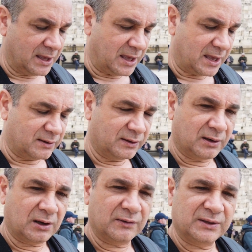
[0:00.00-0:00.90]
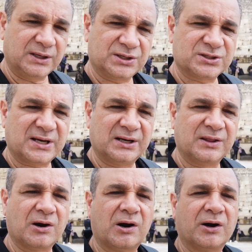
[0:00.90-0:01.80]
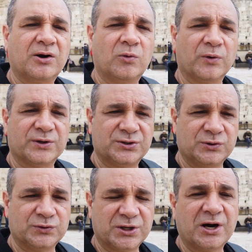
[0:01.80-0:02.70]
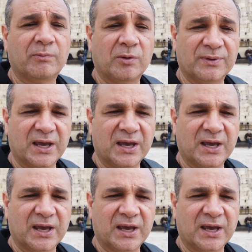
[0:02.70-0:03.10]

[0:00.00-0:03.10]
and on each side of the Ark were the 2 cherubim,